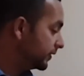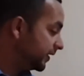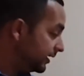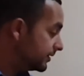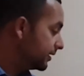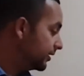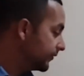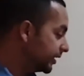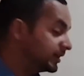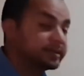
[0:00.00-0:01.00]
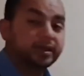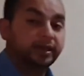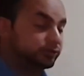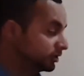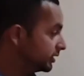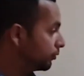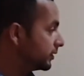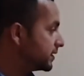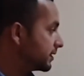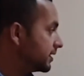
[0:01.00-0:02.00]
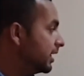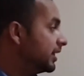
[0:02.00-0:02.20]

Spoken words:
6, right hand side 20 upon 6.